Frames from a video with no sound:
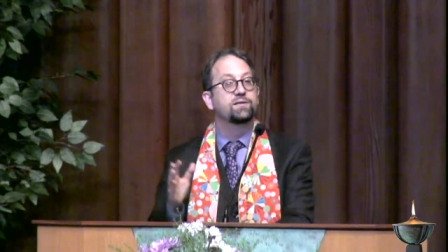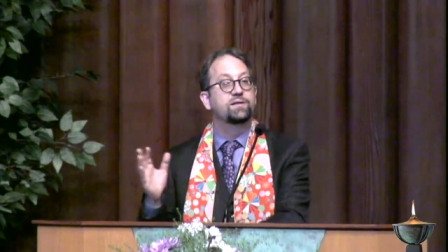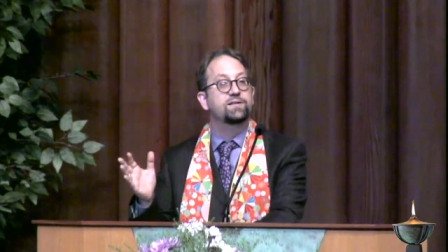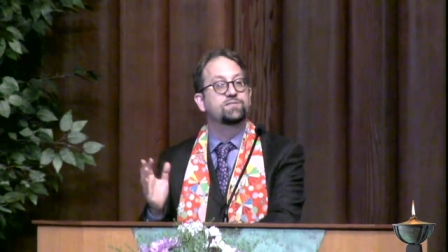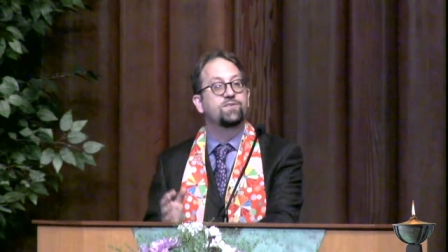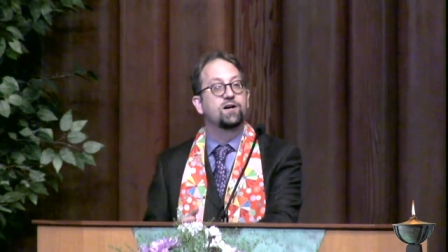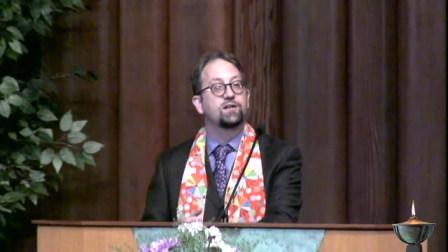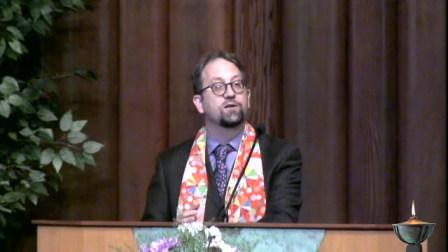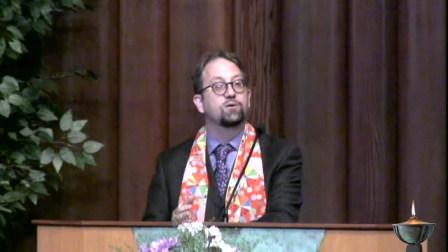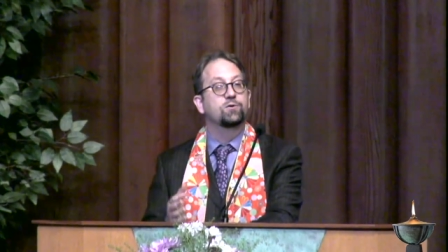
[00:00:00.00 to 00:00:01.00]
It's
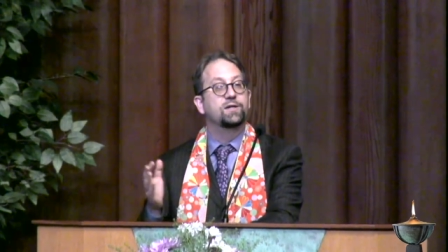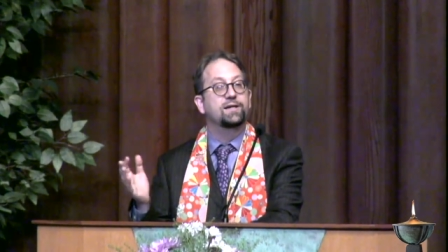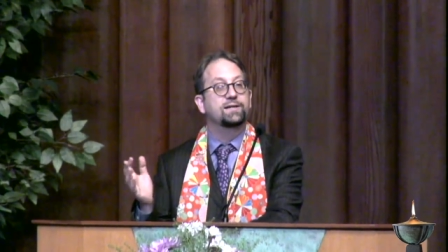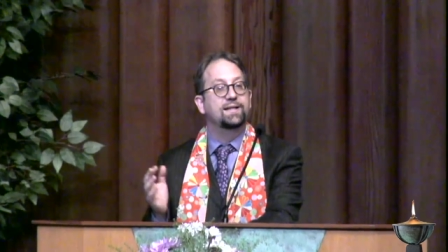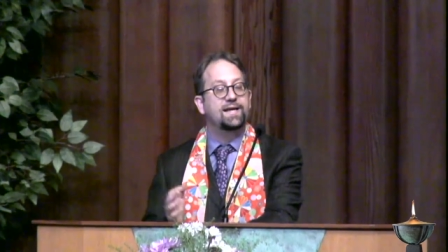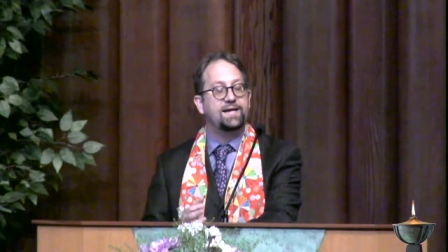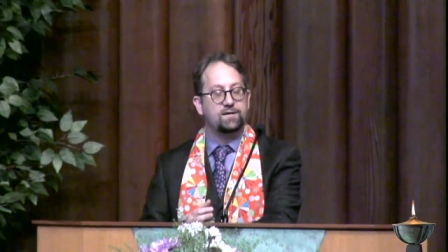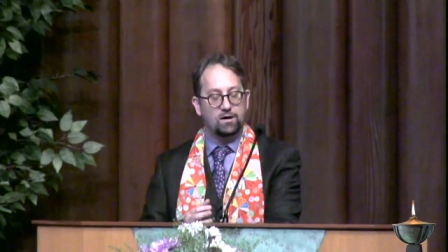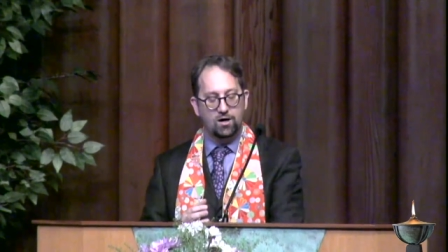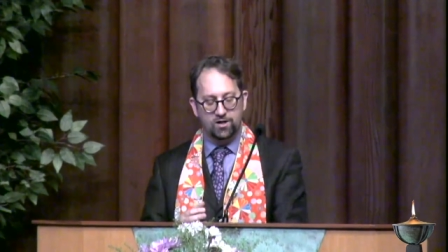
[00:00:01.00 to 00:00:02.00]
followed in late
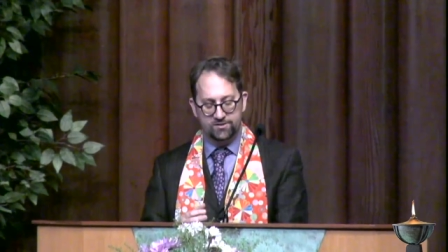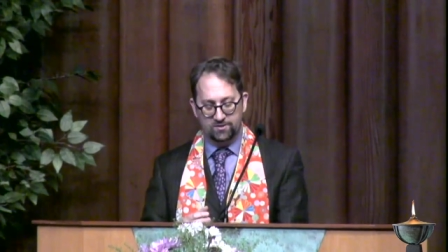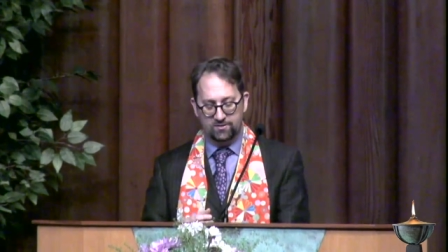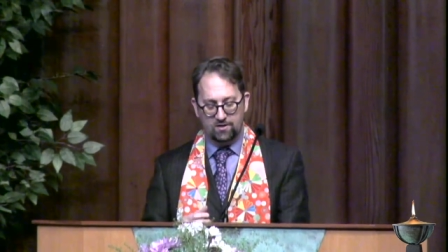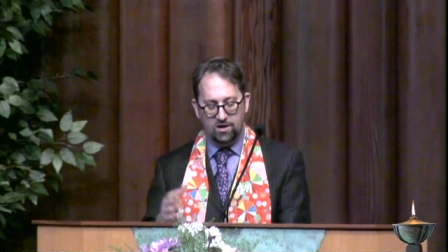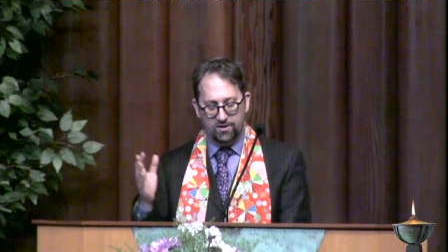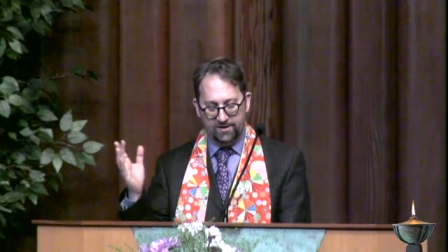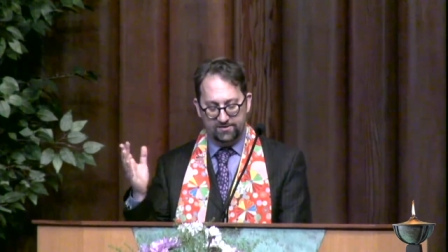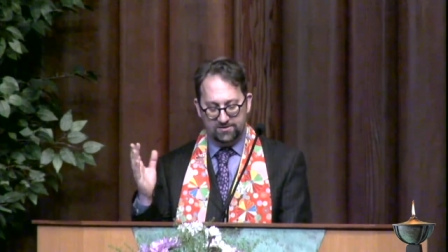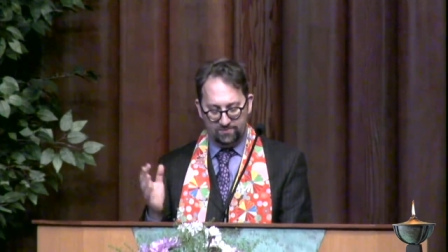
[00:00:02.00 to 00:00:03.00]

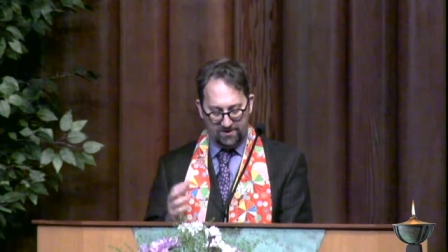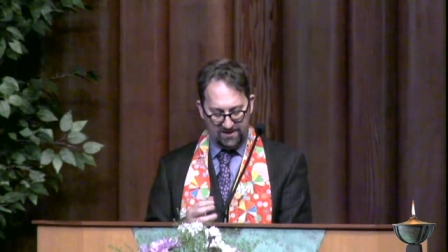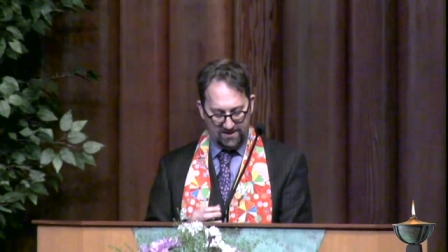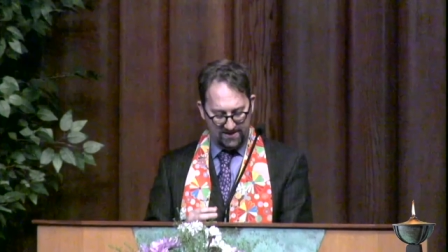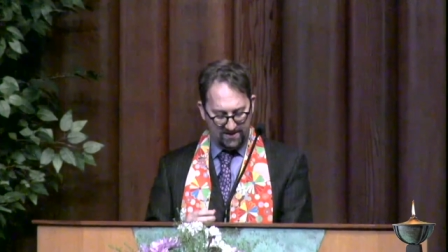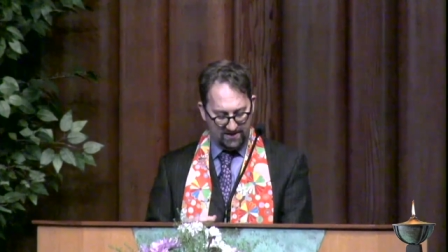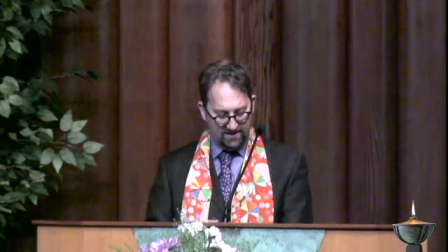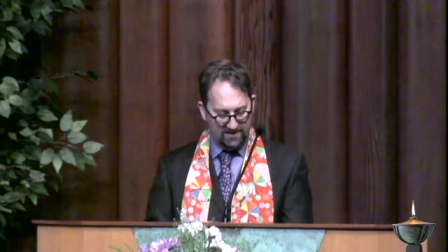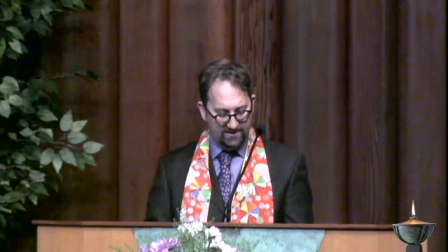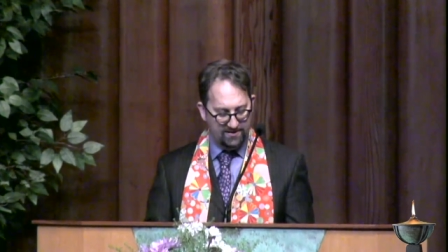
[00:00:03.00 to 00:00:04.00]
August by
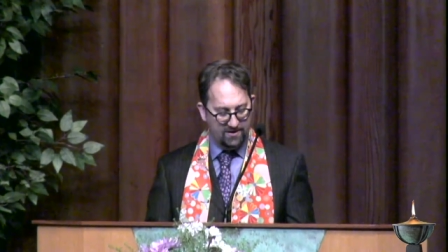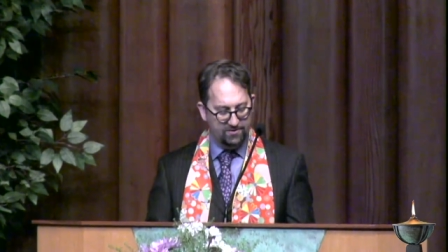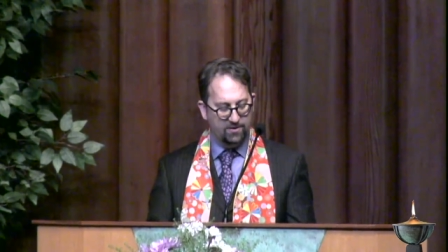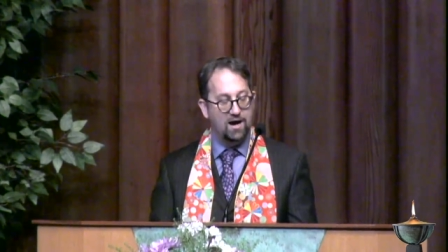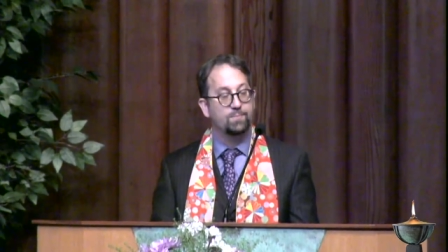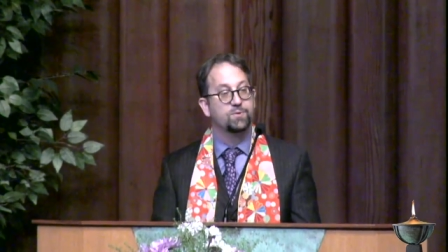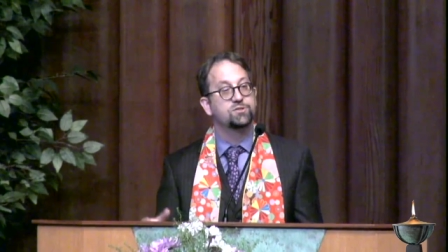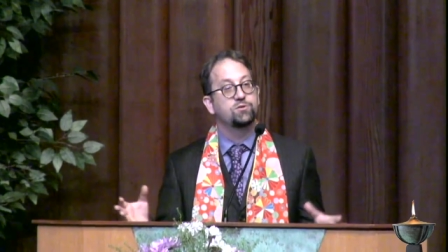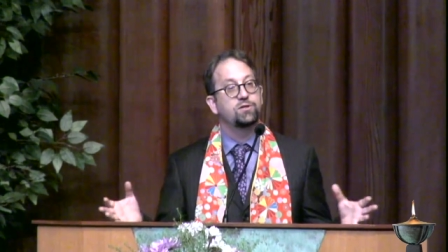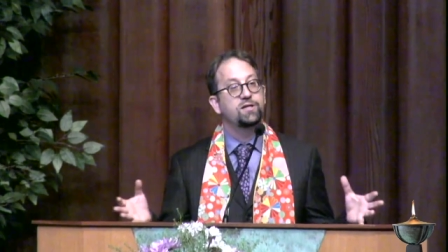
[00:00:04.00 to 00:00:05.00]
uh, another
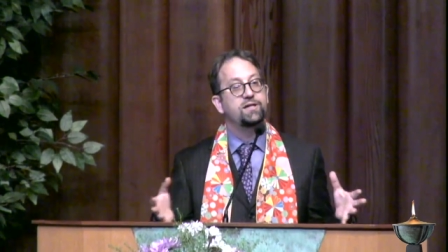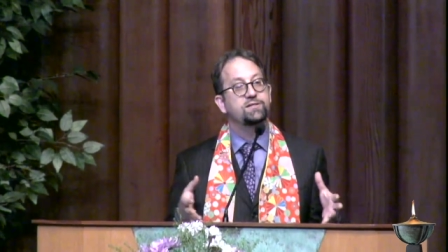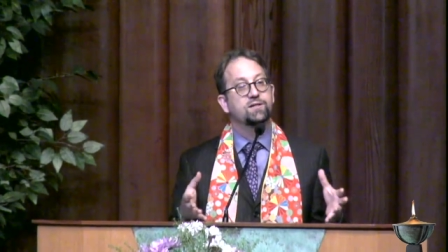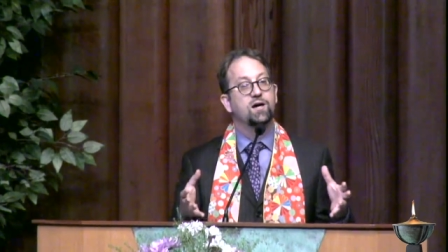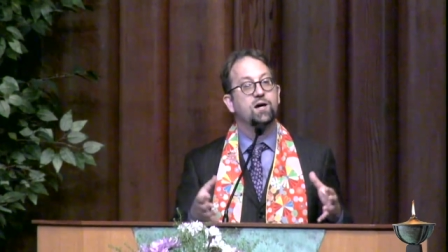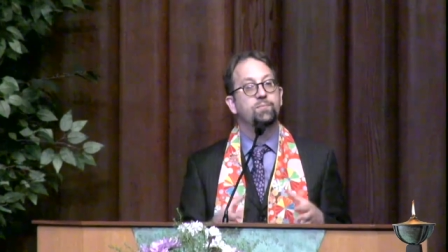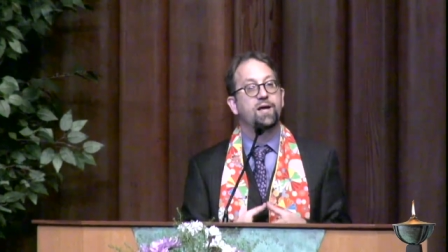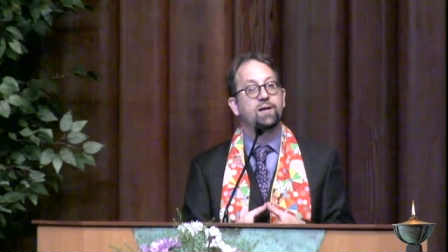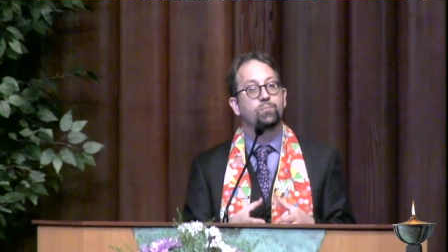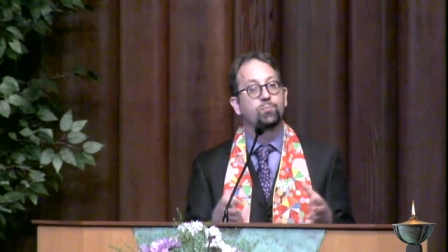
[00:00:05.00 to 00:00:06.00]
opportunity to come
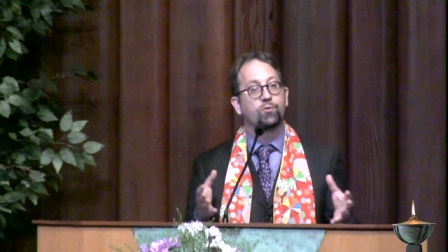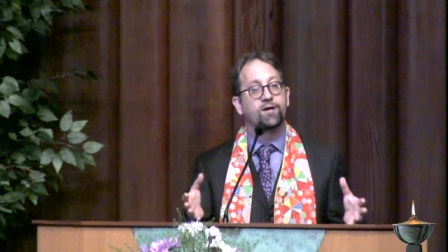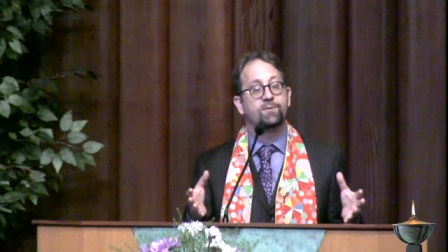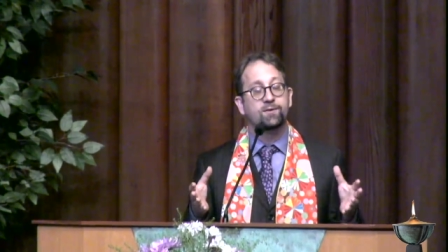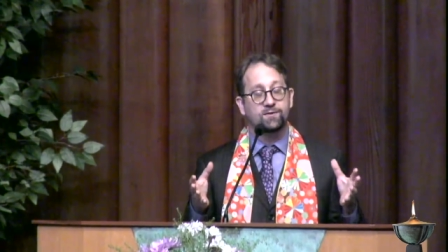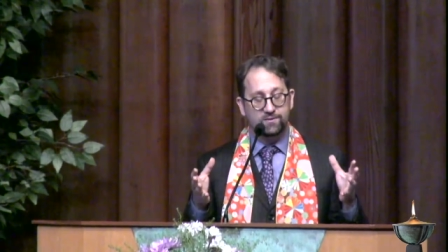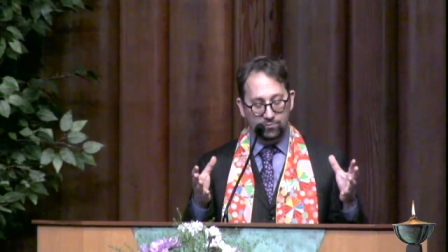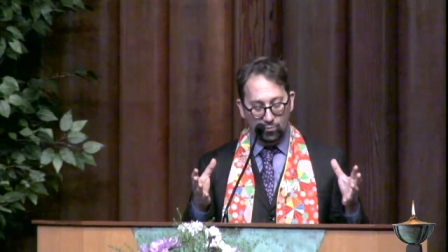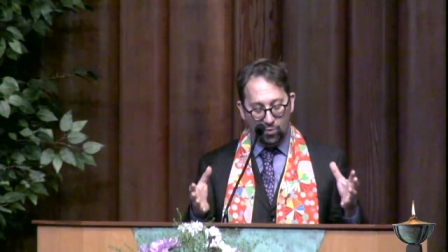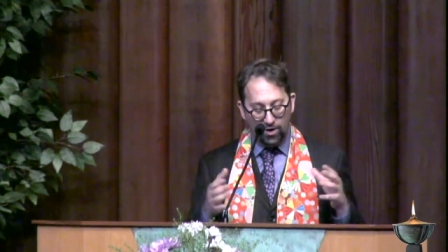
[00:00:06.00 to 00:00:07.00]
and bring
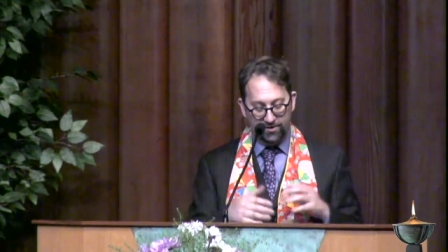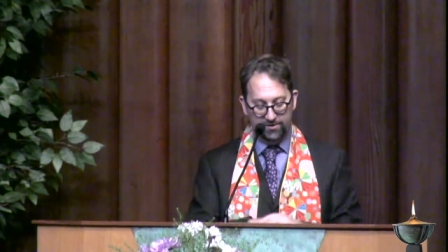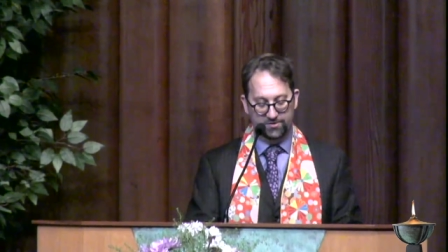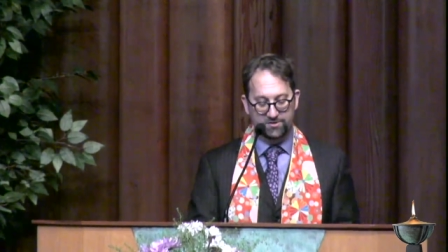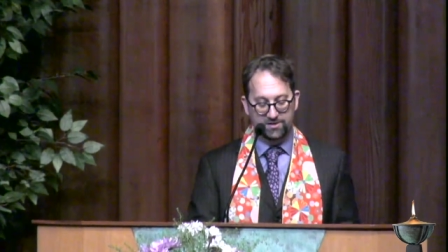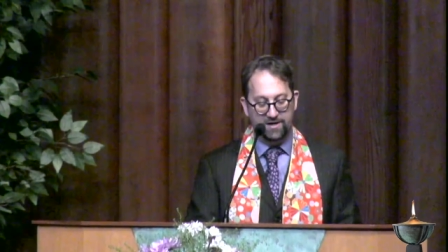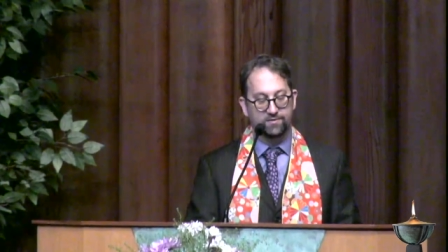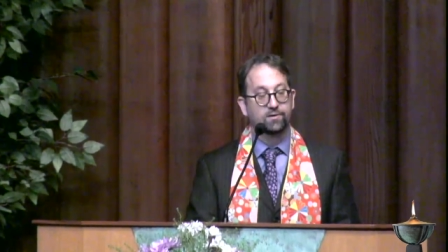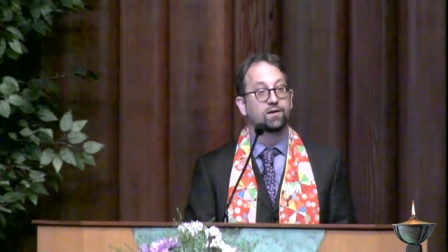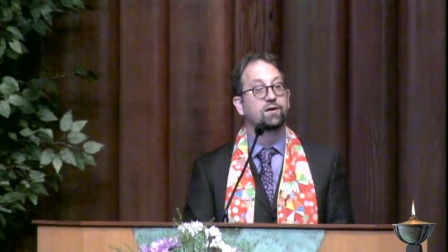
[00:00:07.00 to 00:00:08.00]
waters
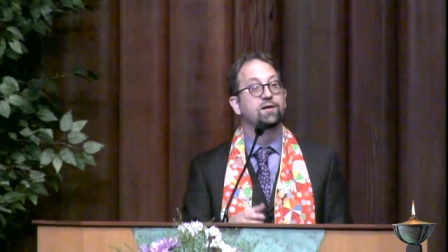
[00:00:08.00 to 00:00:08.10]
together